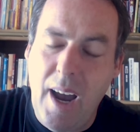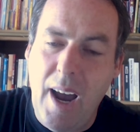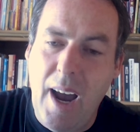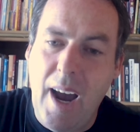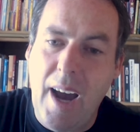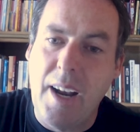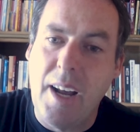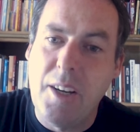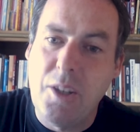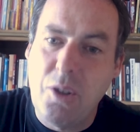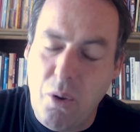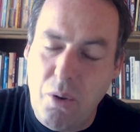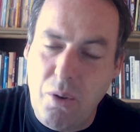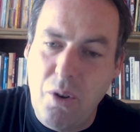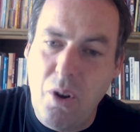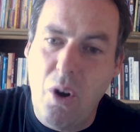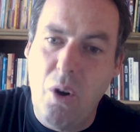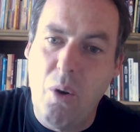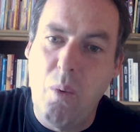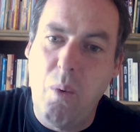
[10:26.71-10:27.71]
And I don't
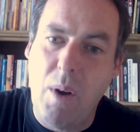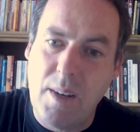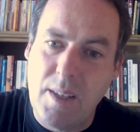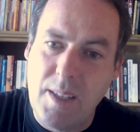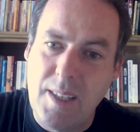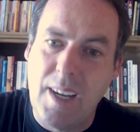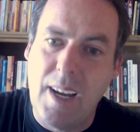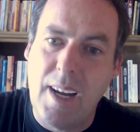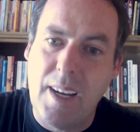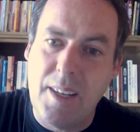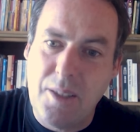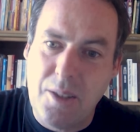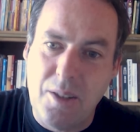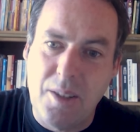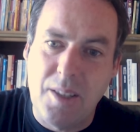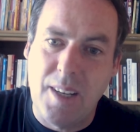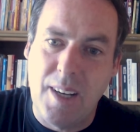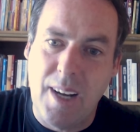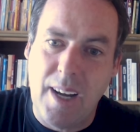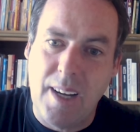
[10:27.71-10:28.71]
know what's the answer
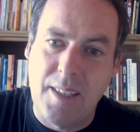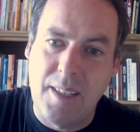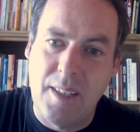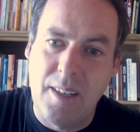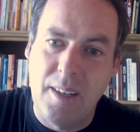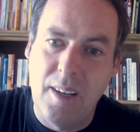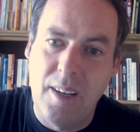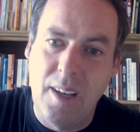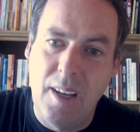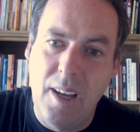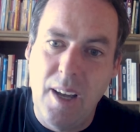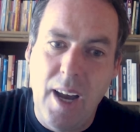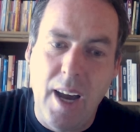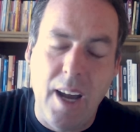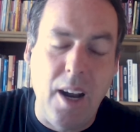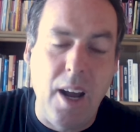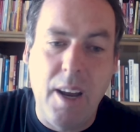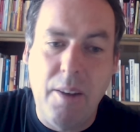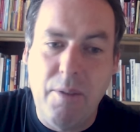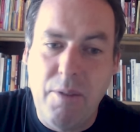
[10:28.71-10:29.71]
to that.
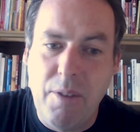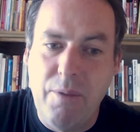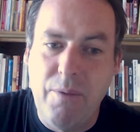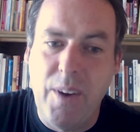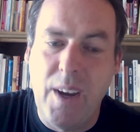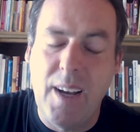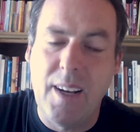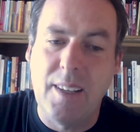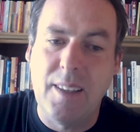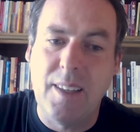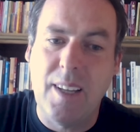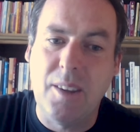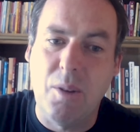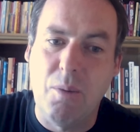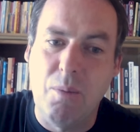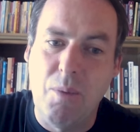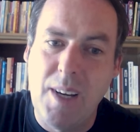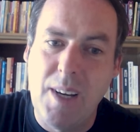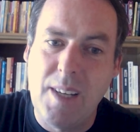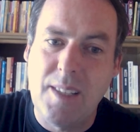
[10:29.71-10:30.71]
And I have a feeling that the
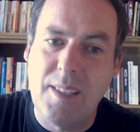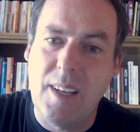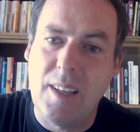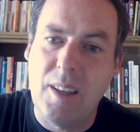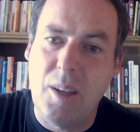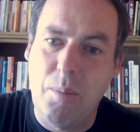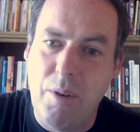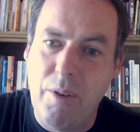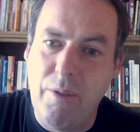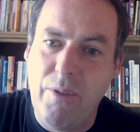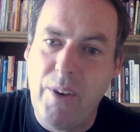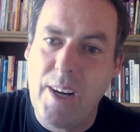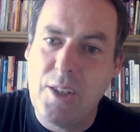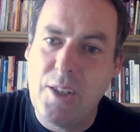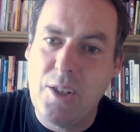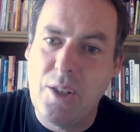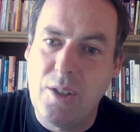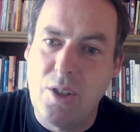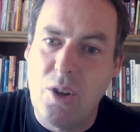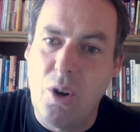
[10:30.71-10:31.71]
reason that the
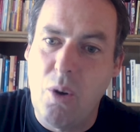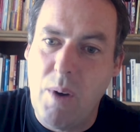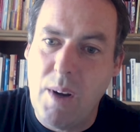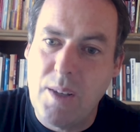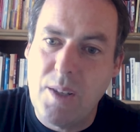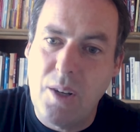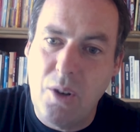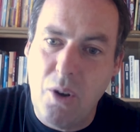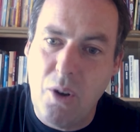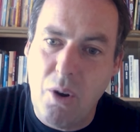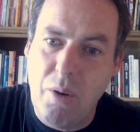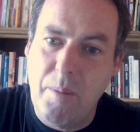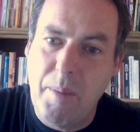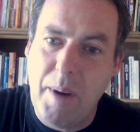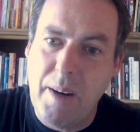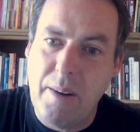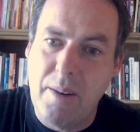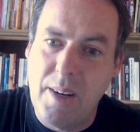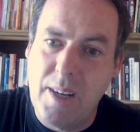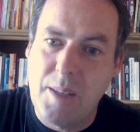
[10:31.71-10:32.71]
professions don't want to know
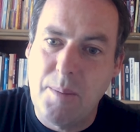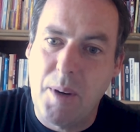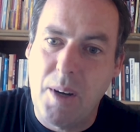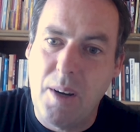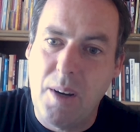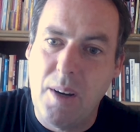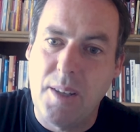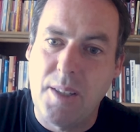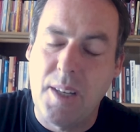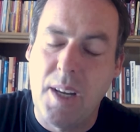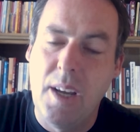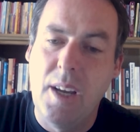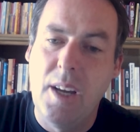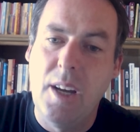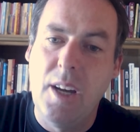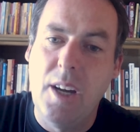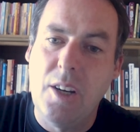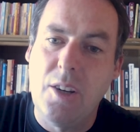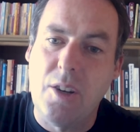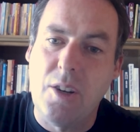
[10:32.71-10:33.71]
about it is because
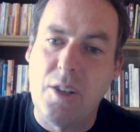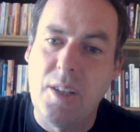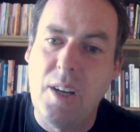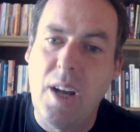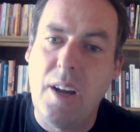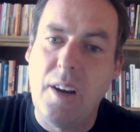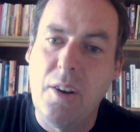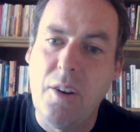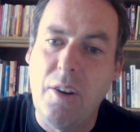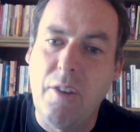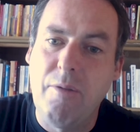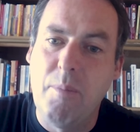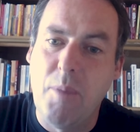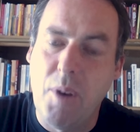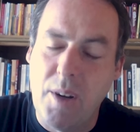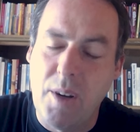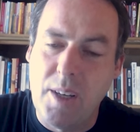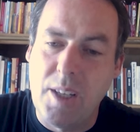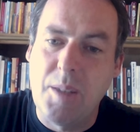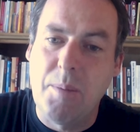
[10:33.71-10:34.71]
there's not enough
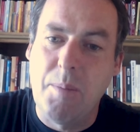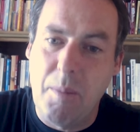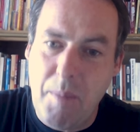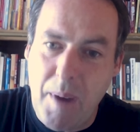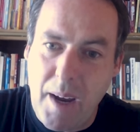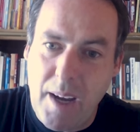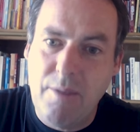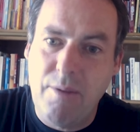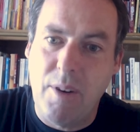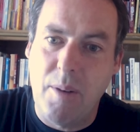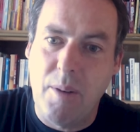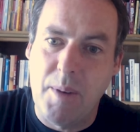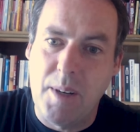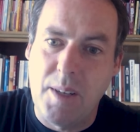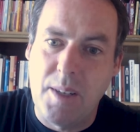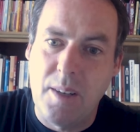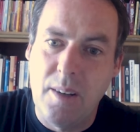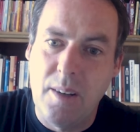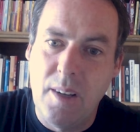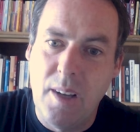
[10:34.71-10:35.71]
money to be made from it.
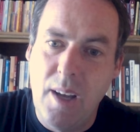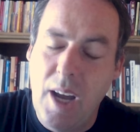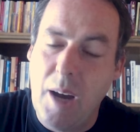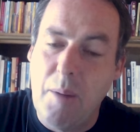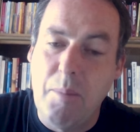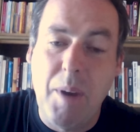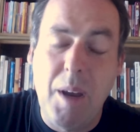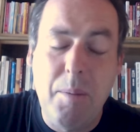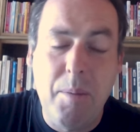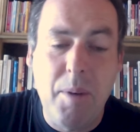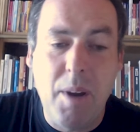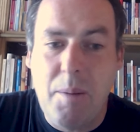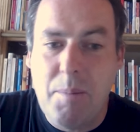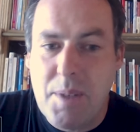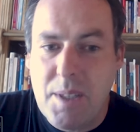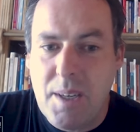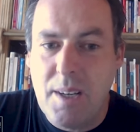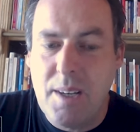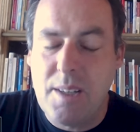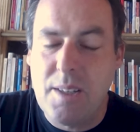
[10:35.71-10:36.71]
And maybe I'm
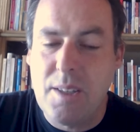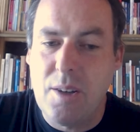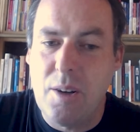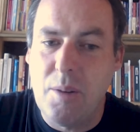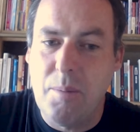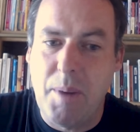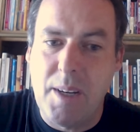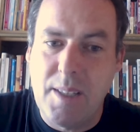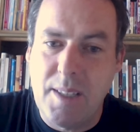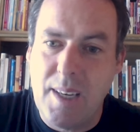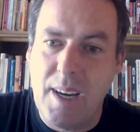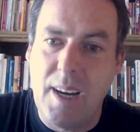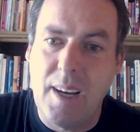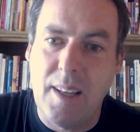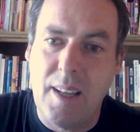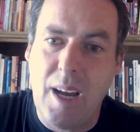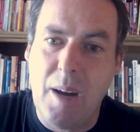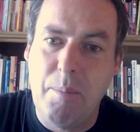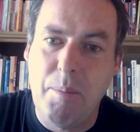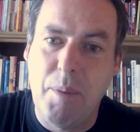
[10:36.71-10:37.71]
sinister by saying
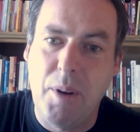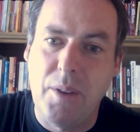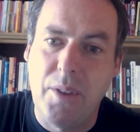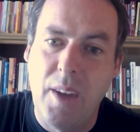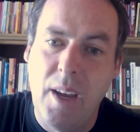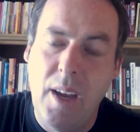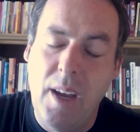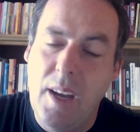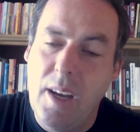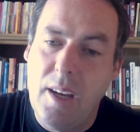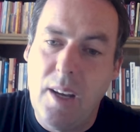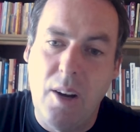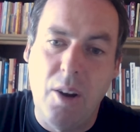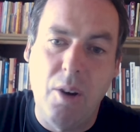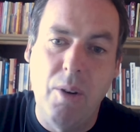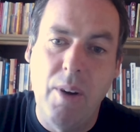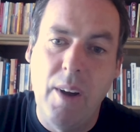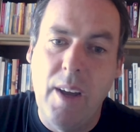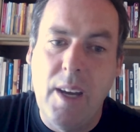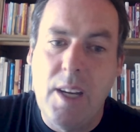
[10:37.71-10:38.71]
that, but you
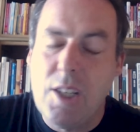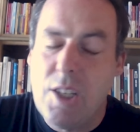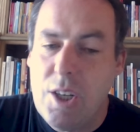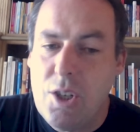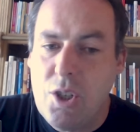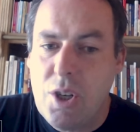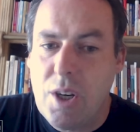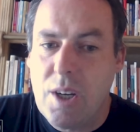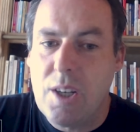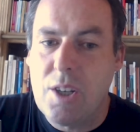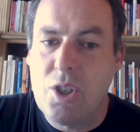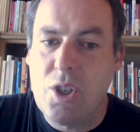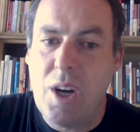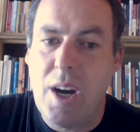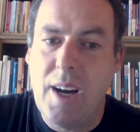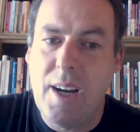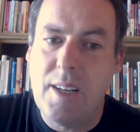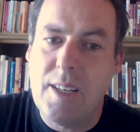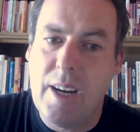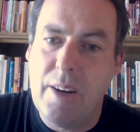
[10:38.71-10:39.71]
know, teaching a
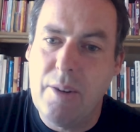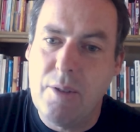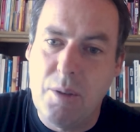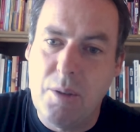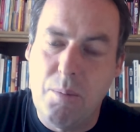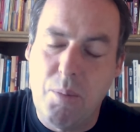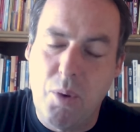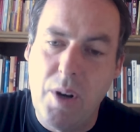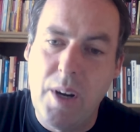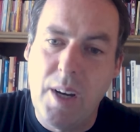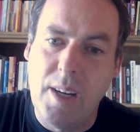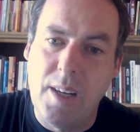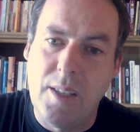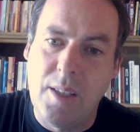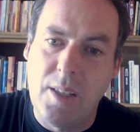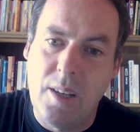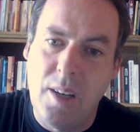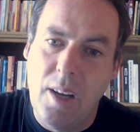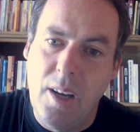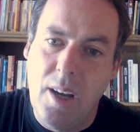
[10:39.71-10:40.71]
child how to breathe
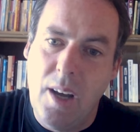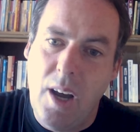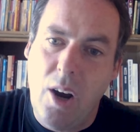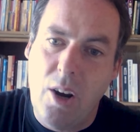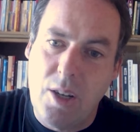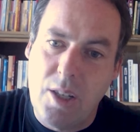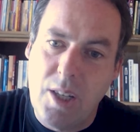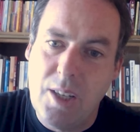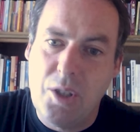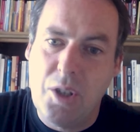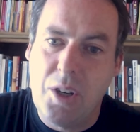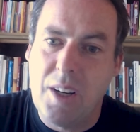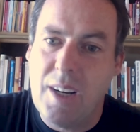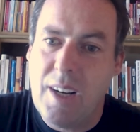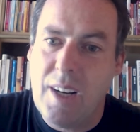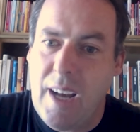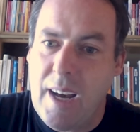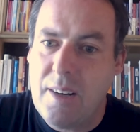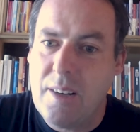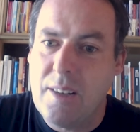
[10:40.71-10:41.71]
or teaching
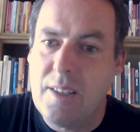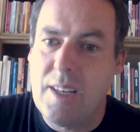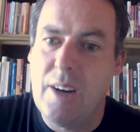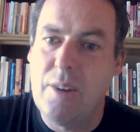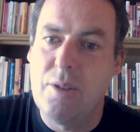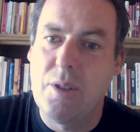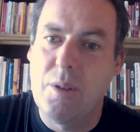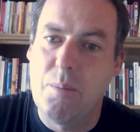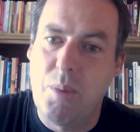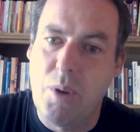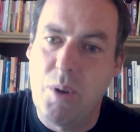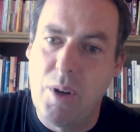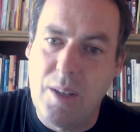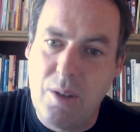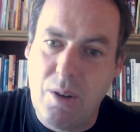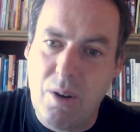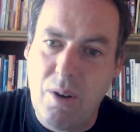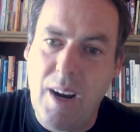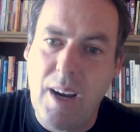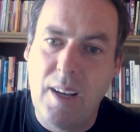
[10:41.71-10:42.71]
an adult how to breathe
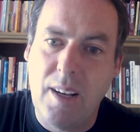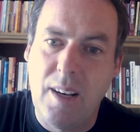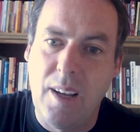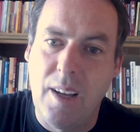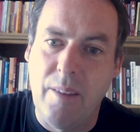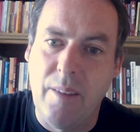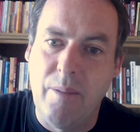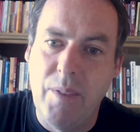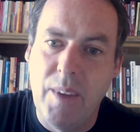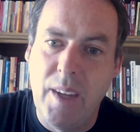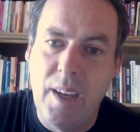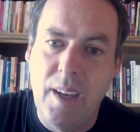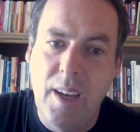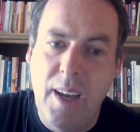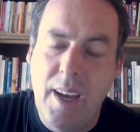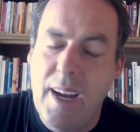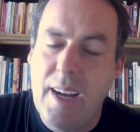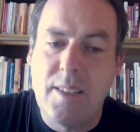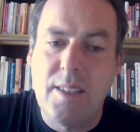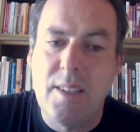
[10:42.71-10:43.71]
correctly
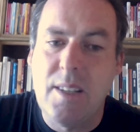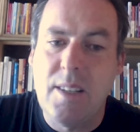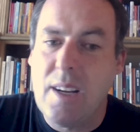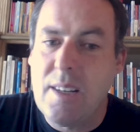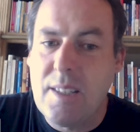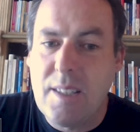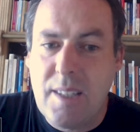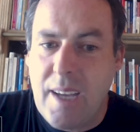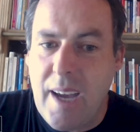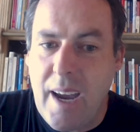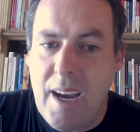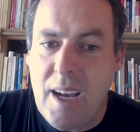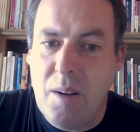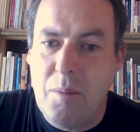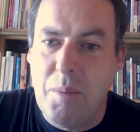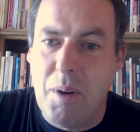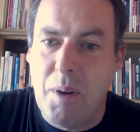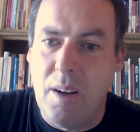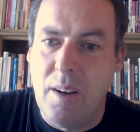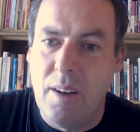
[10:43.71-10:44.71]
it's not
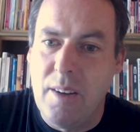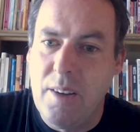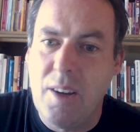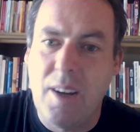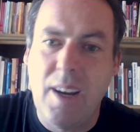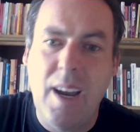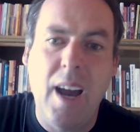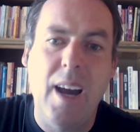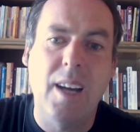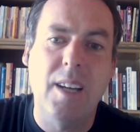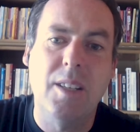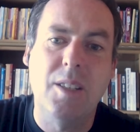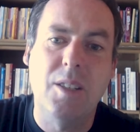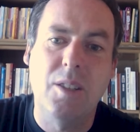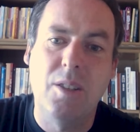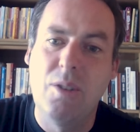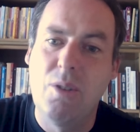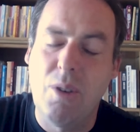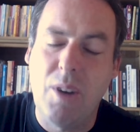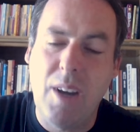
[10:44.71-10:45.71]
scalable. You can't
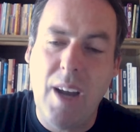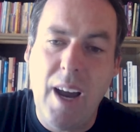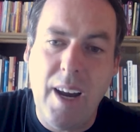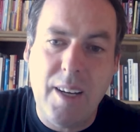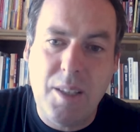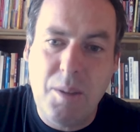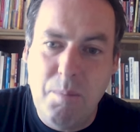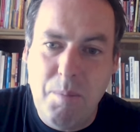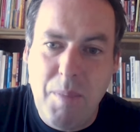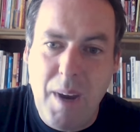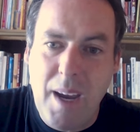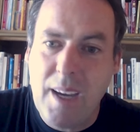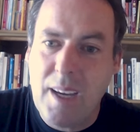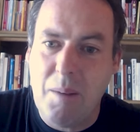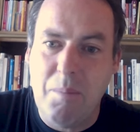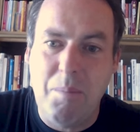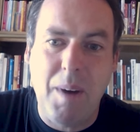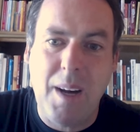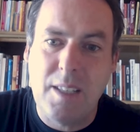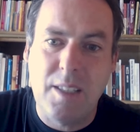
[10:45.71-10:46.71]
you can't make a
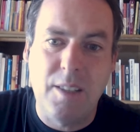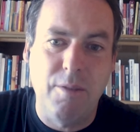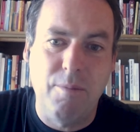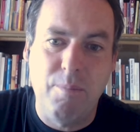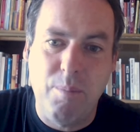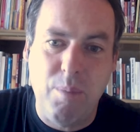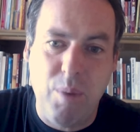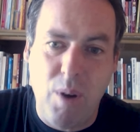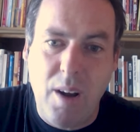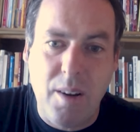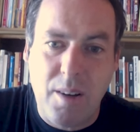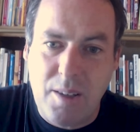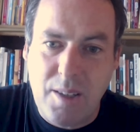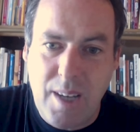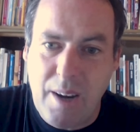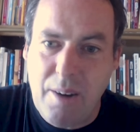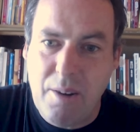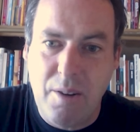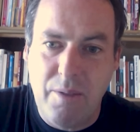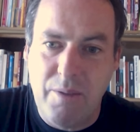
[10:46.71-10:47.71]
massive product
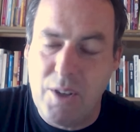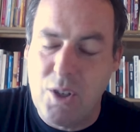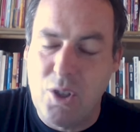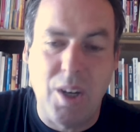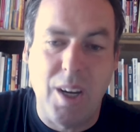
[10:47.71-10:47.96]
out of it.